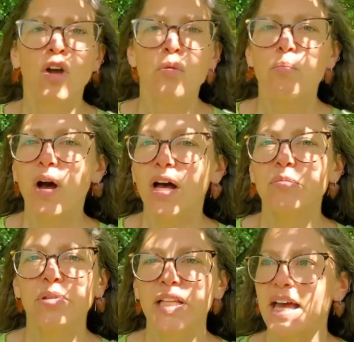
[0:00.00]
mud
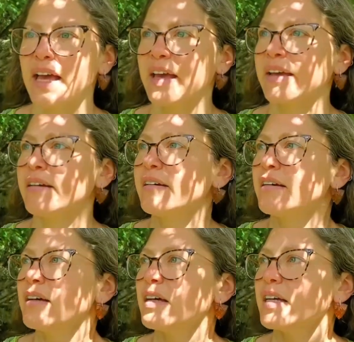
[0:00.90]
play,
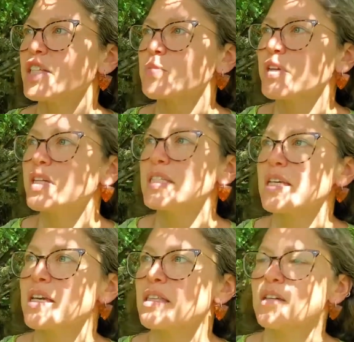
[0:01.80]

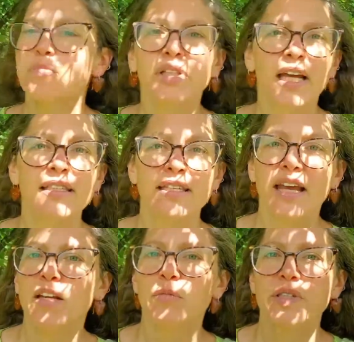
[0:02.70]
experiencing the plants and
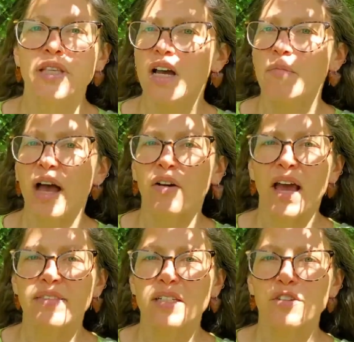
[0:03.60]
animals that come out
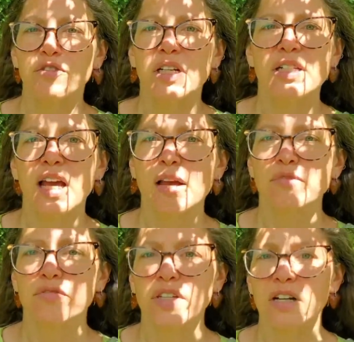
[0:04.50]
at the different times
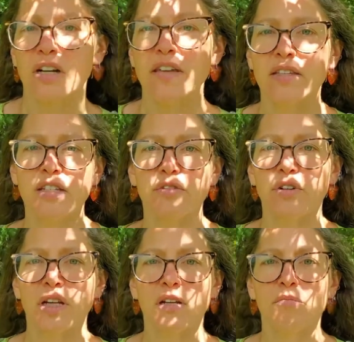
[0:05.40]
of year in the
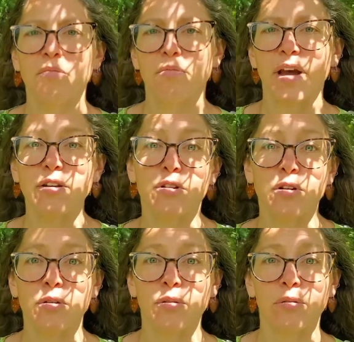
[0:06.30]
different
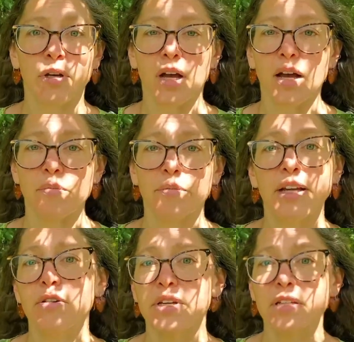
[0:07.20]
micro
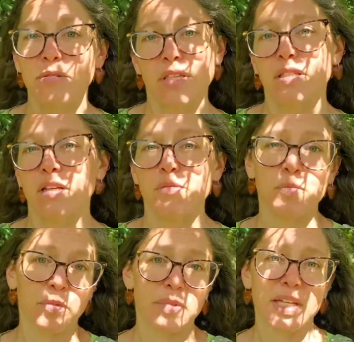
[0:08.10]
ecosystems,
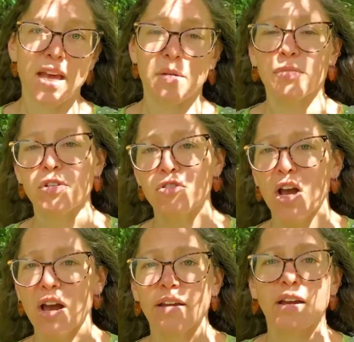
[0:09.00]
damp and
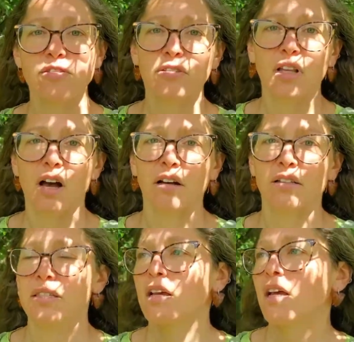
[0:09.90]
dry, under logs,
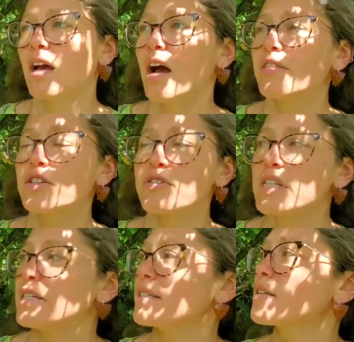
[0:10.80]
on the trees.